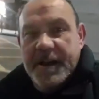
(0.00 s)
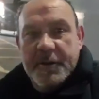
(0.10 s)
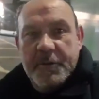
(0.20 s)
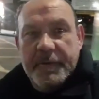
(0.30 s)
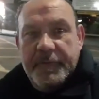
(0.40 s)

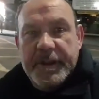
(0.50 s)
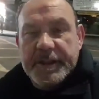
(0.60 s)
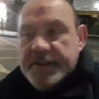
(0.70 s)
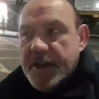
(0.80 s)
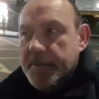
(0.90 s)
We're
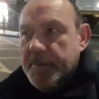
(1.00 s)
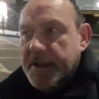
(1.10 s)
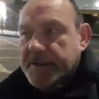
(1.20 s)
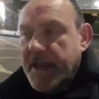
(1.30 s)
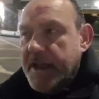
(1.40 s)
finished at
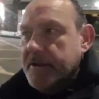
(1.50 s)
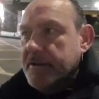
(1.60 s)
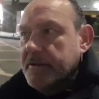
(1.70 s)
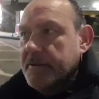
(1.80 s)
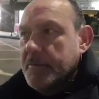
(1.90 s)
the Den.
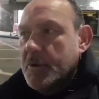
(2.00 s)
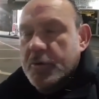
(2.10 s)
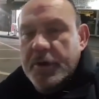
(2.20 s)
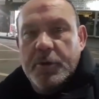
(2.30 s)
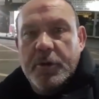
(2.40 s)

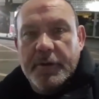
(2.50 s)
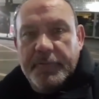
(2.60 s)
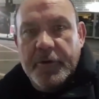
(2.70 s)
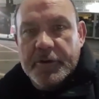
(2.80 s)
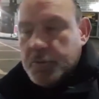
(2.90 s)
Nil-nil, not the
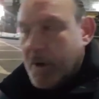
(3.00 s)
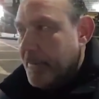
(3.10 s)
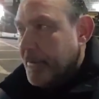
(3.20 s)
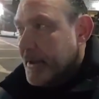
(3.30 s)
first one.